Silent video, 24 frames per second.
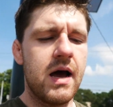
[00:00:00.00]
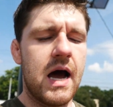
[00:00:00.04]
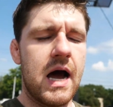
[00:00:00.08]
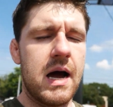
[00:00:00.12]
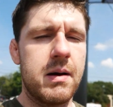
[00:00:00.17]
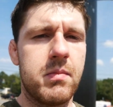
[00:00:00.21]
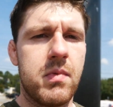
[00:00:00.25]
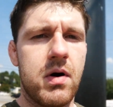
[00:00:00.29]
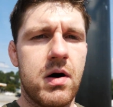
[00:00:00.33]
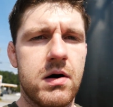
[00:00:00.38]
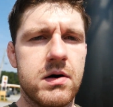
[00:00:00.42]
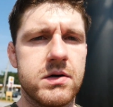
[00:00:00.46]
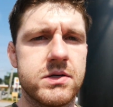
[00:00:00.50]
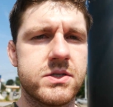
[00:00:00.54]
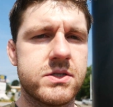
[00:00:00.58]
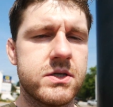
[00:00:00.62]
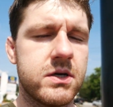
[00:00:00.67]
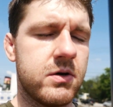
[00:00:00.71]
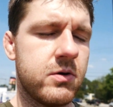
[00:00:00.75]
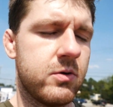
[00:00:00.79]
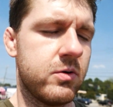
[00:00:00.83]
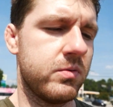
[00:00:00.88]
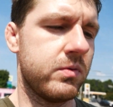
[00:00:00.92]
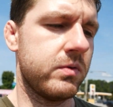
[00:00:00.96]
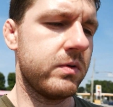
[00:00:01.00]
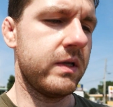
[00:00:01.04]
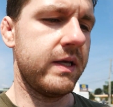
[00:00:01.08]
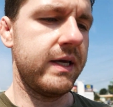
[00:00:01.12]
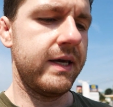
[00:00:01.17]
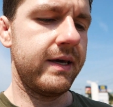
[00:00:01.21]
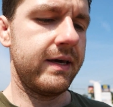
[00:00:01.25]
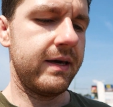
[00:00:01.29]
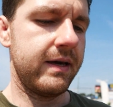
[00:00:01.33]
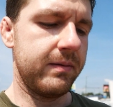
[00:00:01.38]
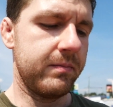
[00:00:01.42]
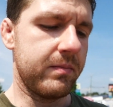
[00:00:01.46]
I'm also
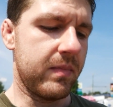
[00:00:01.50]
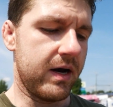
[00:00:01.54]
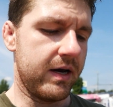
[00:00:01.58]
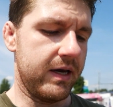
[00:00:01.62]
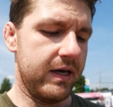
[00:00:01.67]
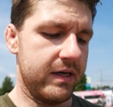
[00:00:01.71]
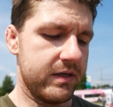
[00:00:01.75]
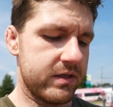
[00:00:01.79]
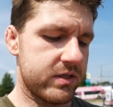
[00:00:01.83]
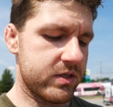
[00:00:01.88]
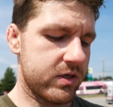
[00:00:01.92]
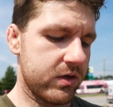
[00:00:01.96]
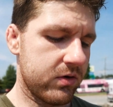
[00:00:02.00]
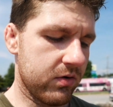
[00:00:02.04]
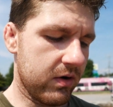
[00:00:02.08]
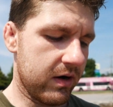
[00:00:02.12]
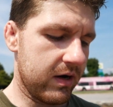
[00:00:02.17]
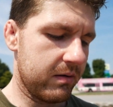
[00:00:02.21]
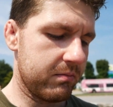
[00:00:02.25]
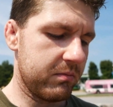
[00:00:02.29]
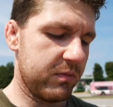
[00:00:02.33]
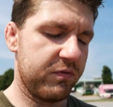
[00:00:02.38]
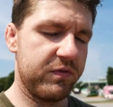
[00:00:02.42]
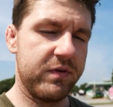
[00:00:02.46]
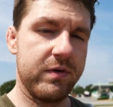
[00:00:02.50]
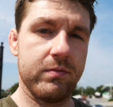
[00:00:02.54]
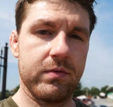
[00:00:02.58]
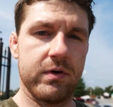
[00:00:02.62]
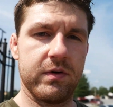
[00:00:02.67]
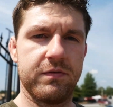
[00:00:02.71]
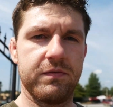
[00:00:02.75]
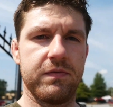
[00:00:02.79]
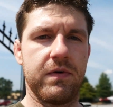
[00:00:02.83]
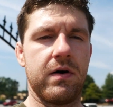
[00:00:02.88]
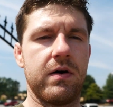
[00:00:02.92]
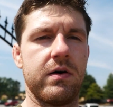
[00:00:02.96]
linking my Instagram if you want
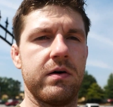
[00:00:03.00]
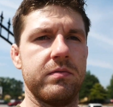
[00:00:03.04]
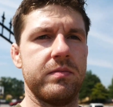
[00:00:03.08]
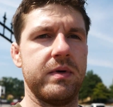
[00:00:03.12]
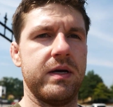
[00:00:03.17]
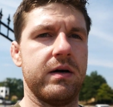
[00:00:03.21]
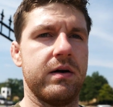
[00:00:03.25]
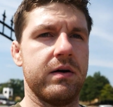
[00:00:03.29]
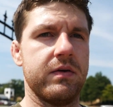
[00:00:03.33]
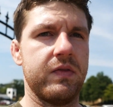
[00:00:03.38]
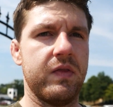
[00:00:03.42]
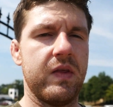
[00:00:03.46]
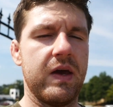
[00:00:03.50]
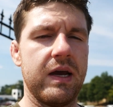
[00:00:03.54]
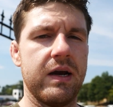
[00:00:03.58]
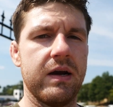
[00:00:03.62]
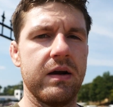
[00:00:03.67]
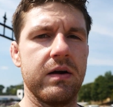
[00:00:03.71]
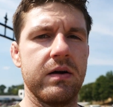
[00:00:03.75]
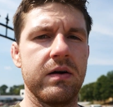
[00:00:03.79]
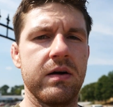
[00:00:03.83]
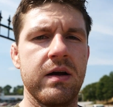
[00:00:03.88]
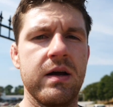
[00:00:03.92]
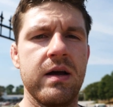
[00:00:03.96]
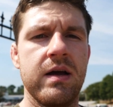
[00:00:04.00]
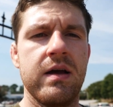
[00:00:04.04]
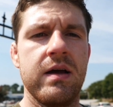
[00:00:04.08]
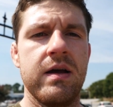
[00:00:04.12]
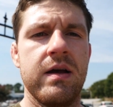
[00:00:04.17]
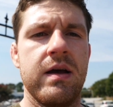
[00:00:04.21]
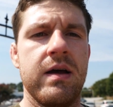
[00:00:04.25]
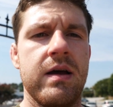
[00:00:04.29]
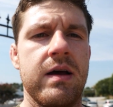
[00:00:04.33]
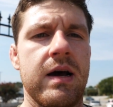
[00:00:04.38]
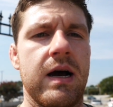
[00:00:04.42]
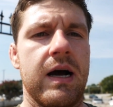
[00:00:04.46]
to follow me on there.
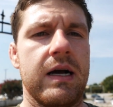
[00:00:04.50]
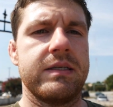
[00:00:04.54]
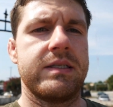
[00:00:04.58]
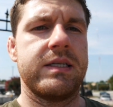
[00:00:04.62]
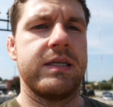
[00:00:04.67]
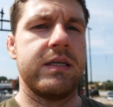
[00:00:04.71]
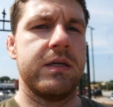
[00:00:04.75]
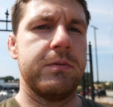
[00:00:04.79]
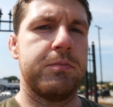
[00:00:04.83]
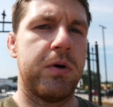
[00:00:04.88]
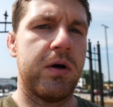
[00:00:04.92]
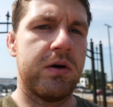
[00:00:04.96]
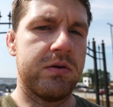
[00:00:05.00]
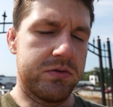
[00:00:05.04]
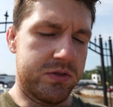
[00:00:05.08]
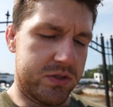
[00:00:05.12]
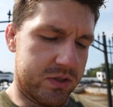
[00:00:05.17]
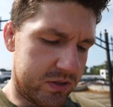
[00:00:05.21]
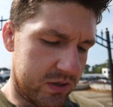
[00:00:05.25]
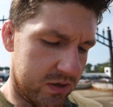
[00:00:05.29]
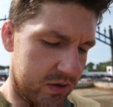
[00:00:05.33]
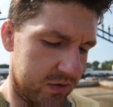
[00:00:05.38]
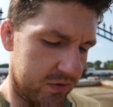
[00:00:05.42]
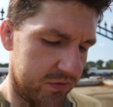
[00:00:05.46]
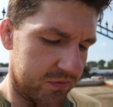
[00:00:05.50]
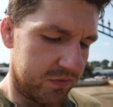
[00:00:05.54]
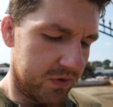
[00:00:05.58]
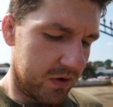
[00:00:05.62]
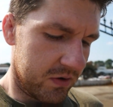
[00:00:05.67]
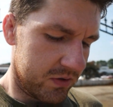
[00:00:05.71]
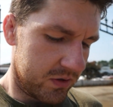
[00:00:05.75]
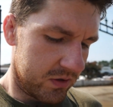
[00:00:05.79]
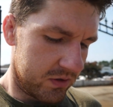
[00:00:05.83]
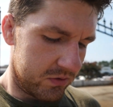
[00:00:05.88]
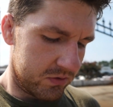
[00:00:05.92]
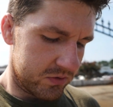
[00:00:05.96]
I tend to post
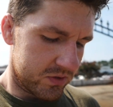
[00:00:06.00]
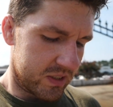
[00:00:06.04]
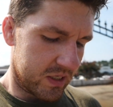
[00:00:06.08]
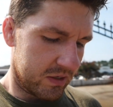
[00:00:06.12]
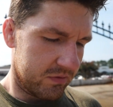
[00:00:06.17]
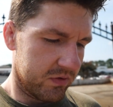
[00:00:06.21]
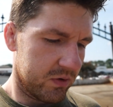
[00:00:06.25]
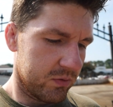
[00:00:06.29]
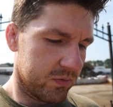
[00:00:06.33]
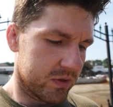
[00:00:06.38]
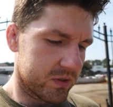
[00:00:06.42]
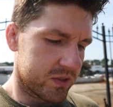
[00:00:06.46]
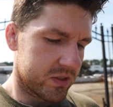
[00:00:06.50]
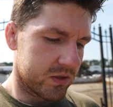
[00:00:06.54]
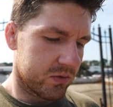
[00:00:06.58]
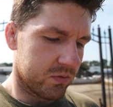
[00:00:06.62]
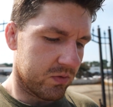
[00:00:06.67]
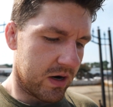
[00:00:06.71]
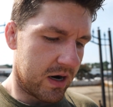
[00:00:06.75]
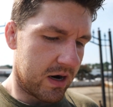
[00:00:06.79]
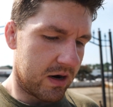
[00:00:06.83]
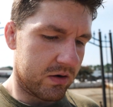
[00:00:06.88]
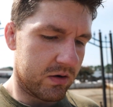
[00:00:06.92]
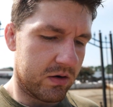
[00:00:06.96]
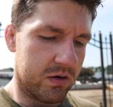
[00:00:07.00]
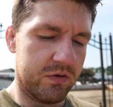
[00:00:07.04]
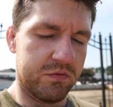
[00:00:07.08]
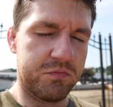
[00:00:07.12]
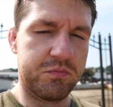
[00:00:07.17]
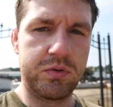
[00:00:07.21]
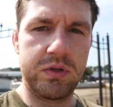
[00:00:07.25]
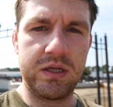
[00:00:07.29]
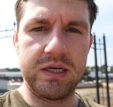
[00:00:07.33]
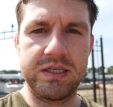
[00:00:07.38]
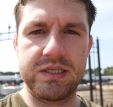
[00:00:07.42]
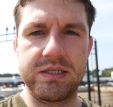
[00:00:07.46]
photos every once in a while of
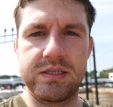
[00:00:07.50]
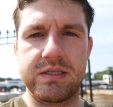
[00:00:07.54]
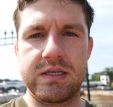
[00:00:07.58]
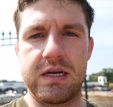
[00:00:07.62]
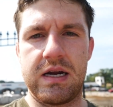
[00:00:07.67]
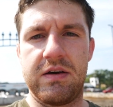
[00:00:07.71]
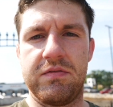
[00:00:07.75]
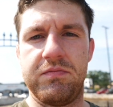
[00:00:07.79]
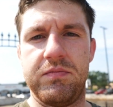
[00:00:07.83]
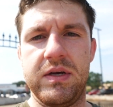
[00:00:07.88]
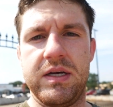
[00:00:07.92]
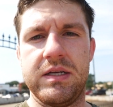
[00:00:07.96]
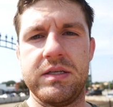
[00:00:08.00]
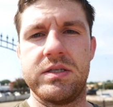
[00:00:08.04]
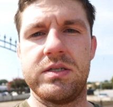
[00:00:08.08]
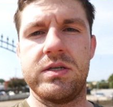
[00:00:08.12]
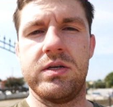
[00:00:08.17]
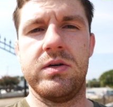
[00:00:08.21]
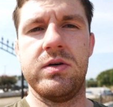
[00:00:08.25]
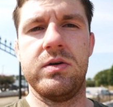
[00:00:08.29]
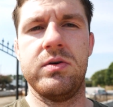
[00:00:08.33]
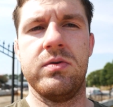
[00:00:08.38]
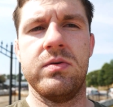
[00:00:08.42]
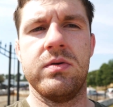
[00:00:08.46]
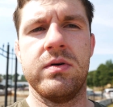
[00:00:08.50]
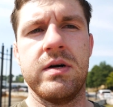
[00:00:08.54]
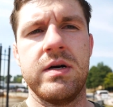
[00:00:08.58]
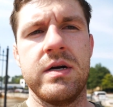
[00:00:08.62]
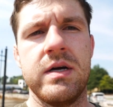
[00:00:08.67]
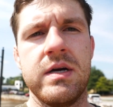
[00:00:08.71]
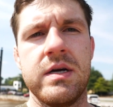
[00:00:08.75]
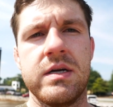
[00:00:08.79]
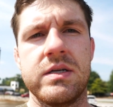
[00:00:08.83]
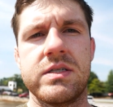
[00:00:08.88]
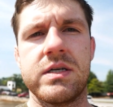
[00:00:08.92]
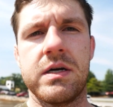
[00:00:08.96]
places that I've been to.
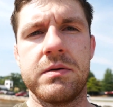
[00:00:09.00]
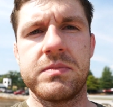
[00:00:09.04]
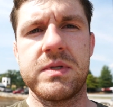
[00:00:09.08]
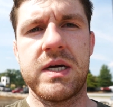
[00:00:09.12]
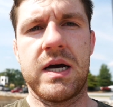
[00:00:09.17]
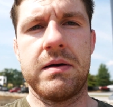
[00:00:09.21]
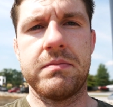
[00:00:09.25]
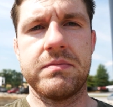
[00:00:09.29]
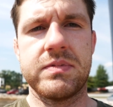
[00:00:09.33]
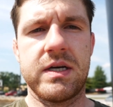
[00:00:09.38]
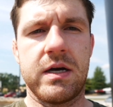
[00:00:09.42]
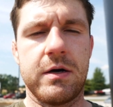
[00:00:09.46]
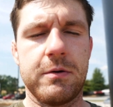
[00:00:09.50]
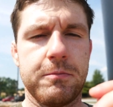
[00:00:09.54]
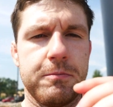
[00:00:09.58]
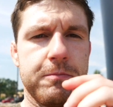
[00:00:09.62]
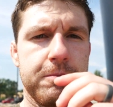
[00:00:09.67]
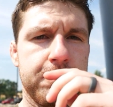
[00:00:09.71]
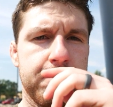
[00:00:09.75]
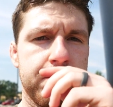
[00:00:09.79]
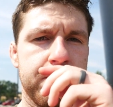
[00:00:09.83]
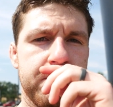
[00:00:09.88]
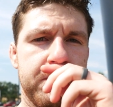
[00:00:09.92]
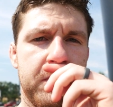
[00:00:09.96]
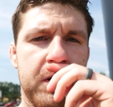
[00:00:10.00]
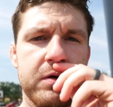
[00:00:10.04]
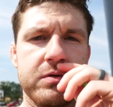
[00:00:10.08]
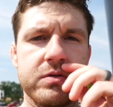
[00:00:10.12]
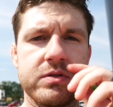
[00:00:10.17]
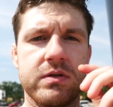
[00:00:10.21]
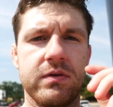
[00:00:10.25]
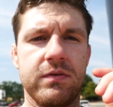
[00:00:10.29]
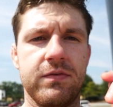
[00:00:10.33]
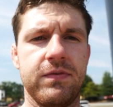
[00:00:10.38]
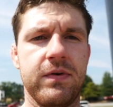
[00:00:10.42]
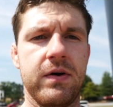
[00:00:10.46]
Sometimes I'll
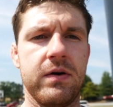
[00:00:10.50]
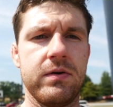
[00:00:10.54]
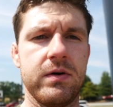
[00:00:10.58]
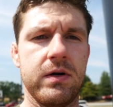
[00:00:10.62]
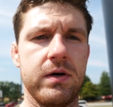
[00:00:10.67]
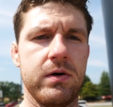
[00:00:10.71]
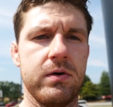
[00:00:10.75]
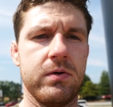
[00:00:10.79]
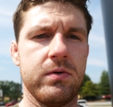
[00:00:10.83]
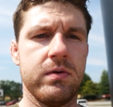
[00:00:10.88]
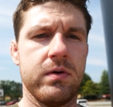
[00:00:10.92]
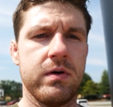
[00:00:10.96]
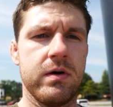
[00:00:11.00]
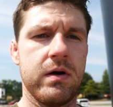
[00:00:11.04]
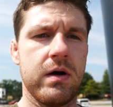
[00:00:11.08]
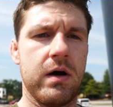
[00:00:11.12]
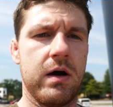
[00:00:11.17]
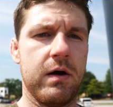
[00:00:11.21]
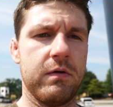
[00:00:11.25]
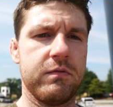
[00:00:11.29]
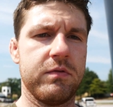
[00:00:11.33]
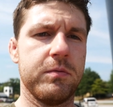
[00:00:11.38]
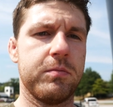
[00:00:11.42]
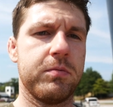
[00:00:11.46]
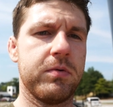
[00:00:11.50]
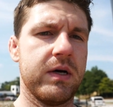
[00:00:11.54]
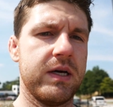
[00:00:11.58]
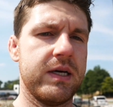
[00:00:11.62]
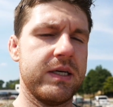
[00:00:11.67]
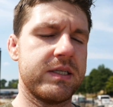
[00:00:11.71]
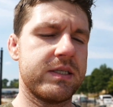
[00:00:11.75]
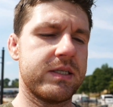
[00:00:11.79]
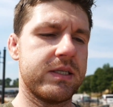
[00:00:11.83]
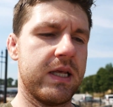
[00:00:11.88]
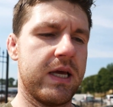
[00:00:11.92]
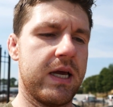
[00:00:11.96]
post a photo of the
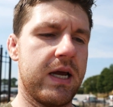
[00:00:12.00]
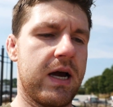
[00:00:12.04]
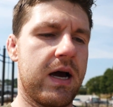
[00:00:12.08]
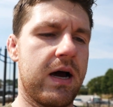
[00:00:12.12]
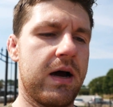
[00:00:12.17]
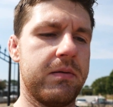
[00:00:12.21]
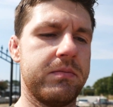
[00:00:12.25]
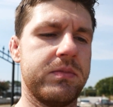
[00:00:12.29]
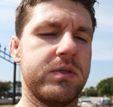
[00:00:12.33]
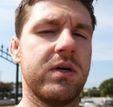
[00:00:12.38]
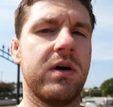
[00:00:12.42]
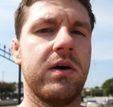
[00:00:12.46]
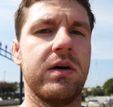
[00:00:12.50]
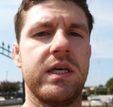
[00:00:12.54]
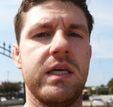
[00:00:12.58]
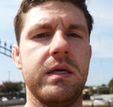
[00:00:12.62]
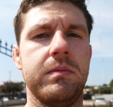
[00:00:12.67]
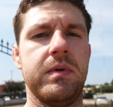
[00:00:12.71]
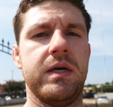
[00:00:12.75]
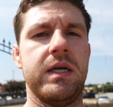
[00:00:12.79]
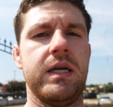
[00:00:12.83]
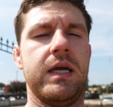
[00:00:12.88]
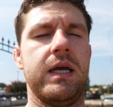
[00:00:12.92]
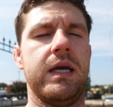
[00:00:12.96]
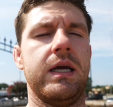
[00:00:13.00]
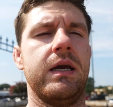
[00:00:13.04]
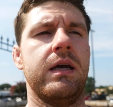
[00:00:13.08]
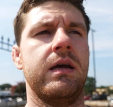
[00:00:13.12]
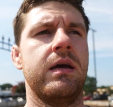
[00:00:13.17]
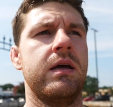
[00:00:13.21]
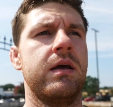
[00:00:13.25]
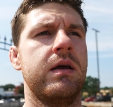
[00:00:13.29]
place that I'm documenting